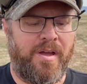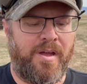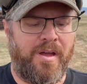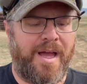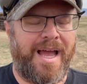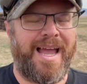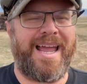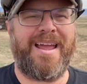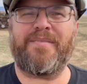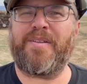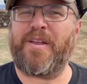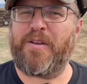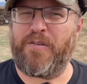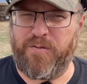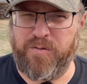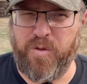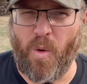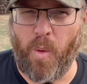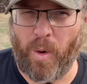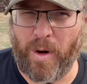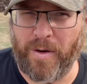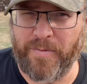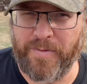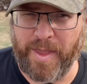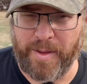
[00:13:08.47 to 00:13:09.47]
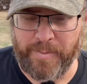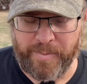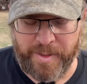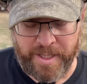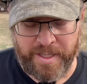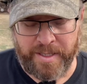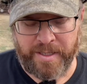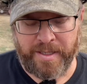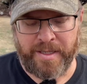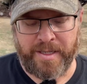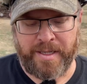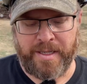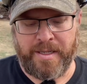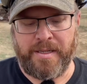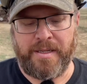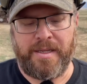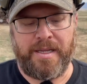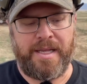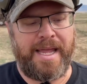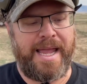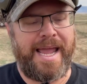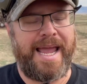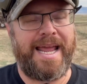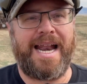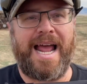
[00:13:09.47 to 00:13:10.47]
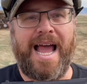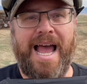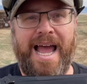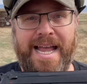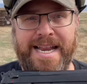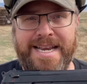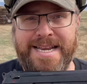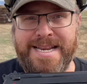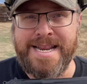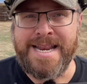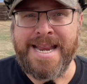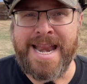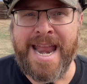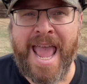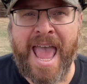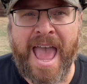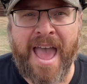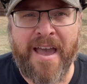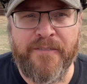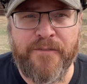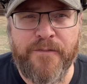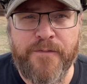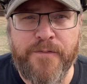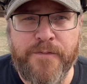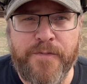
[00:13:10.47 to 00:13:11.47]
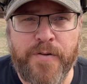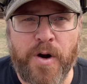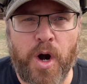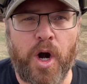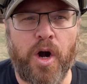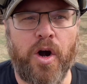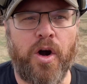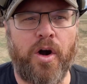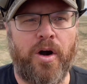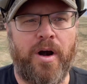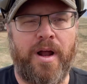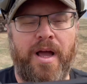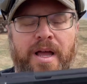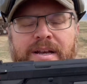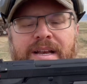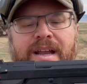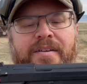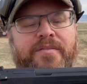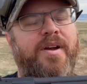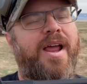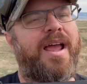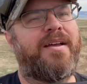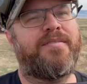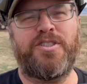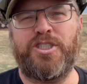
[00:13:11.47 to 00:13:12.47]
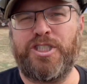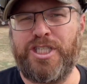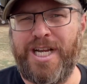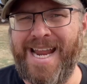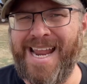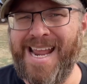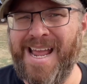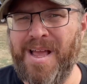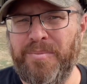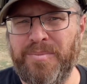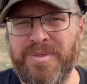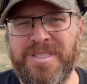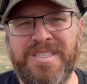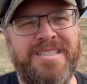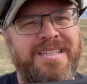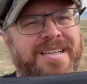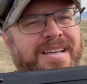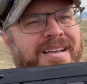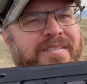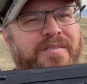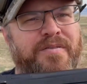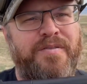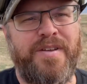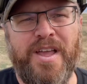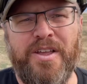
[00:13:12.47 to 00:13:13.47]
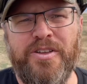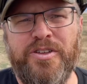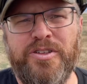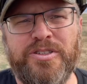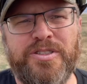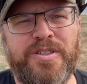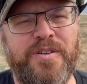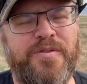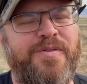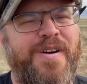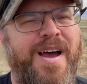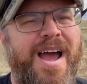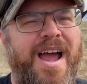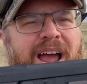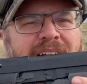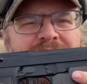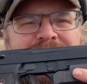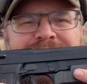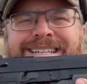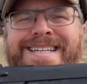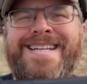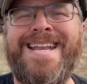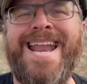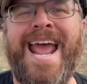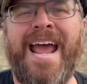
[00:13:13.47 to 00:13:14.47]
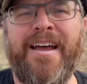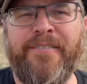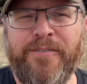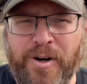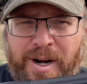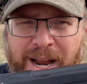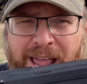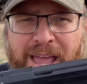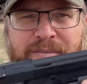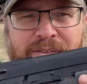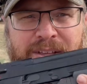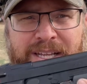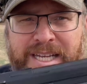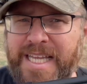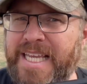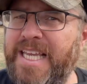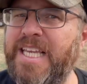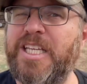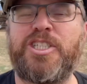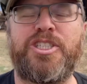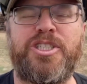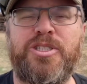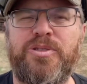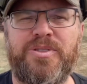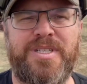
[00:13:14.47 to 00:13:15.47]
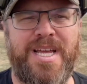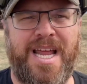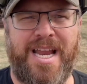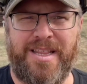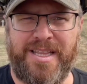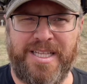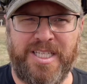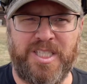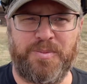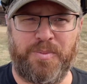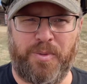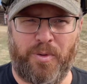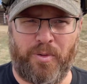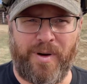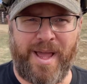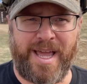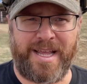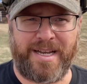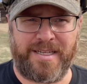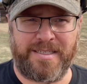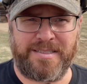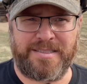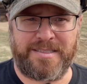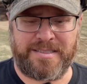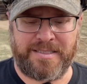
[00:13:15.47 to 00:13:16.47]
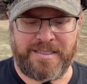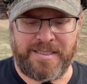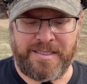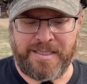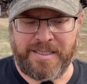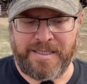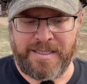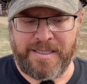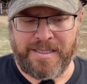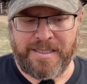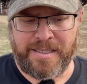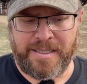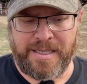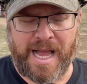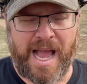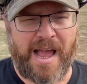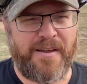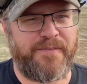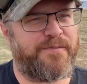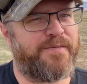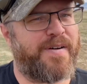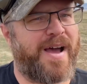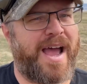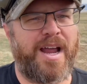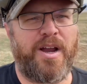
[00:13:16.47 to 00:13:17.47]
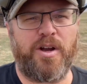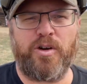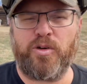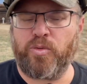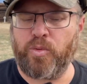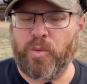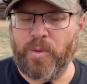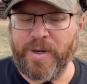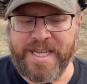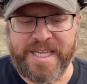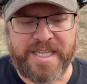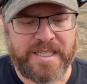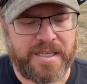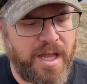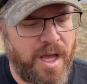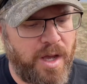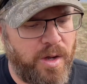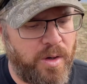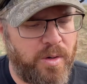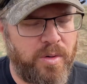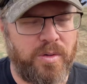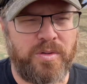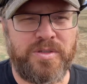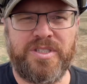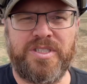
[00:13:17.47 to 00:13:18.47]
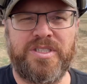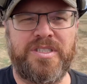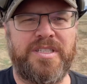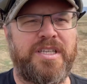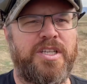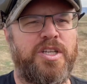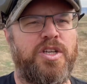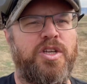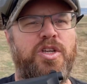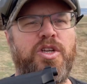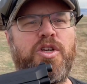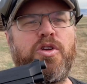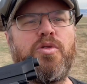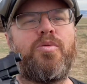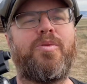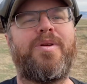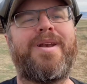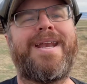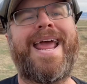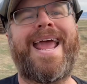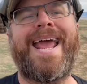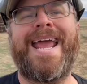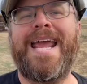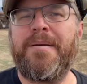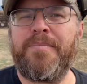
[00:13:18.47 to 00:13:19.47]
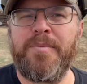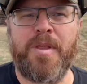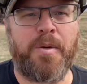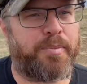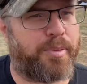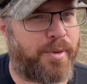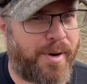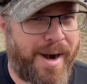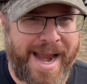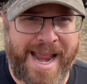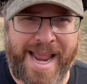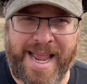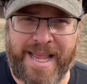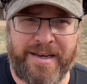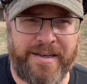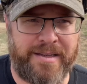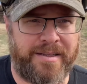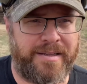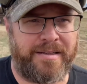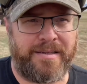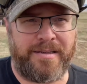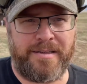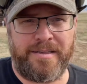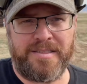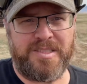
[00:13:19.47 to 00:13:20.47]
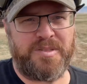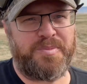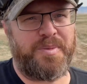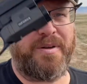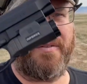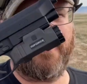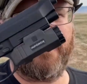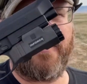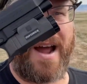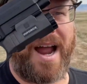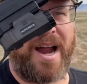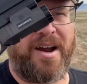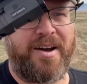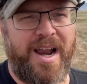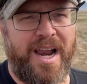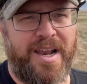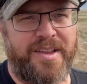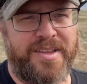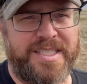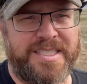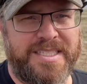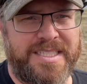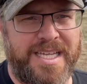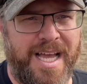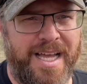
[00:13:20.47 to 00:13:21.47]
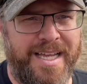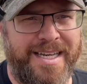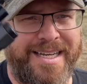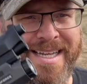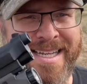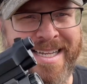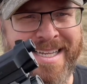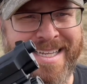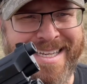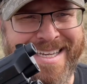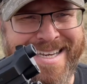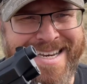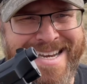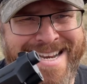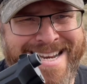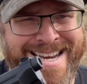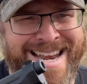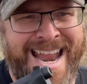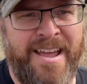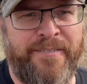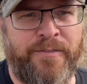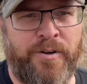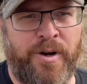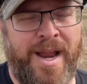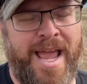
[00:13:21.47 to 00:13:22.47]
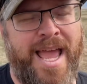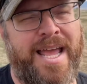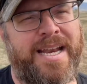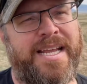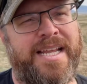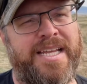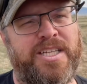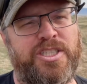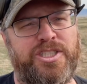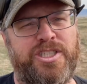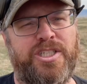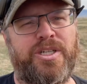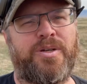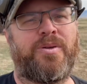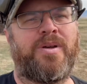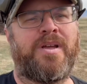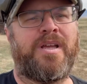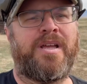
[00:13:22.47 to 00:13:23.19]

I have like 4 of them. And I never have jams, failures of fire. I never have any issues out of these Berettas. I've fired reloads. You name the brand, it's been fired out of this gun. Never had an issue.